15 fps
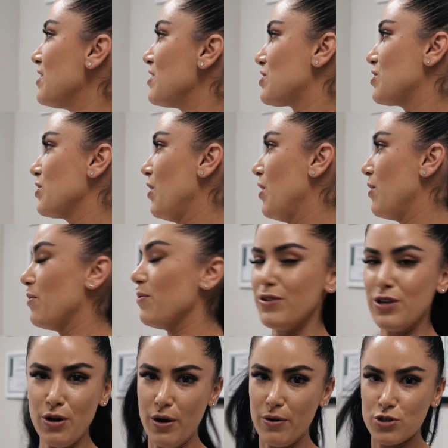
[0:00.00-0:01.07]
so
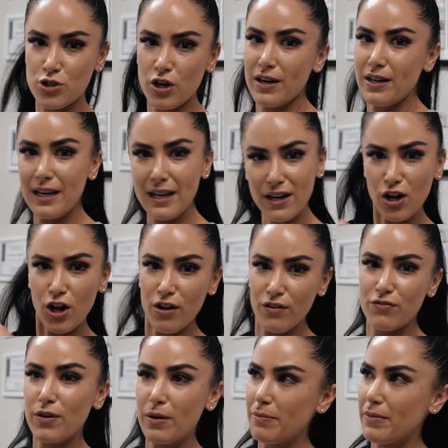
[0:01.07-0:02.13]
I would try to get it all
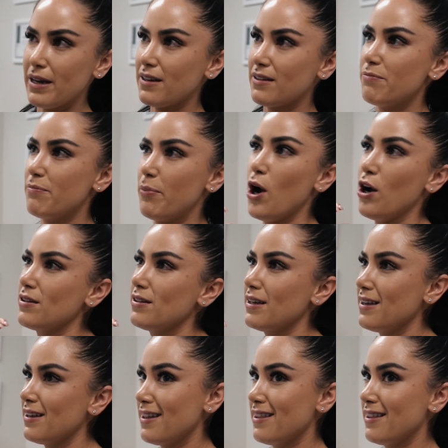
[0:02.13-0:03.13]
from like broccoli,